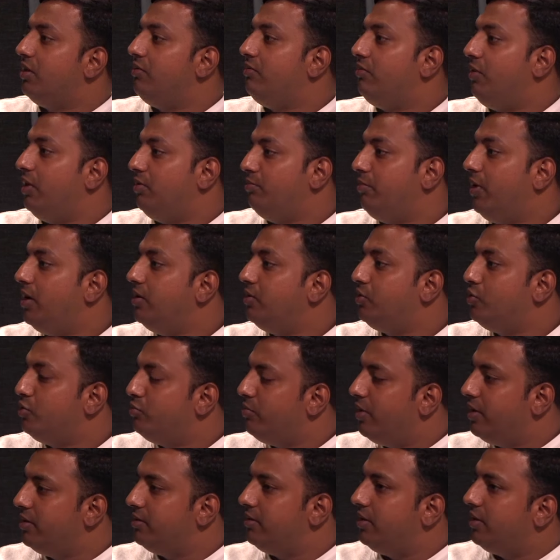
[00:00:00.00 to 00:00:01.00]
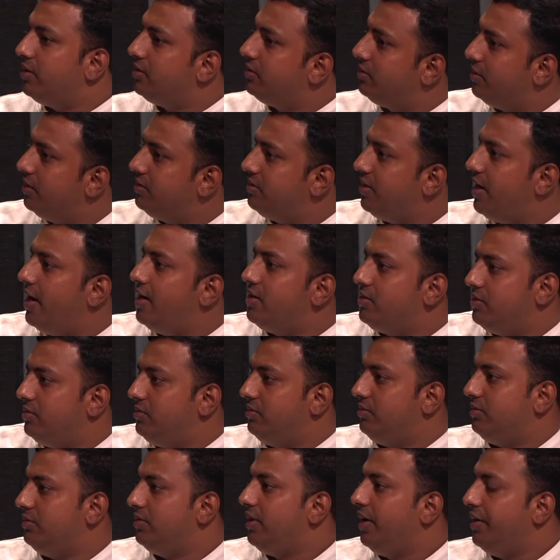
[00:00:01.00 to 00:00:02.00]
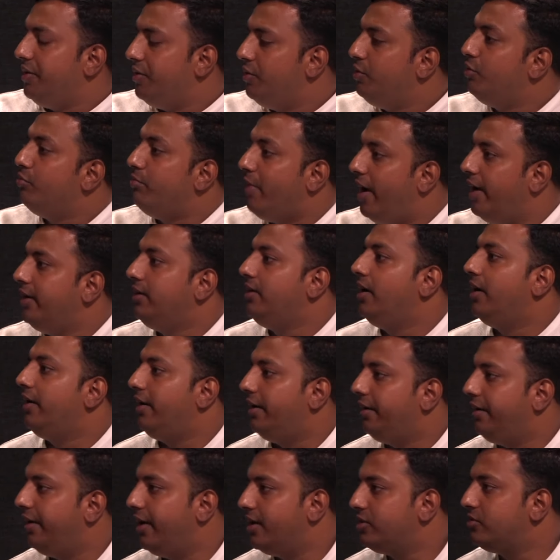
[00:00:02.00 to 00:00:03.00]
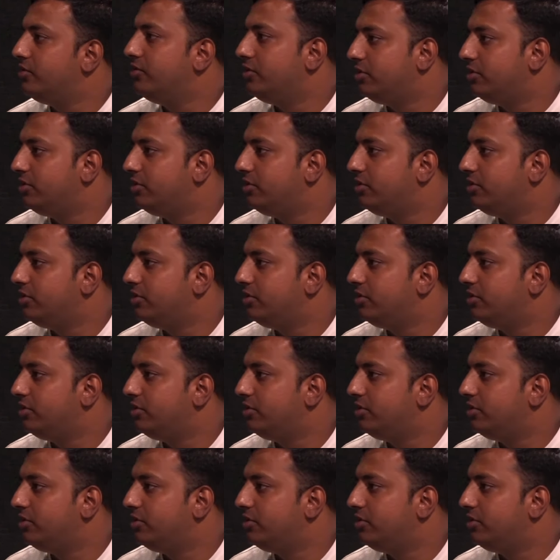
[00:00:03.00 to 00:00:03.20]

some 1 month, 2 months, there is a chance that you might get attached to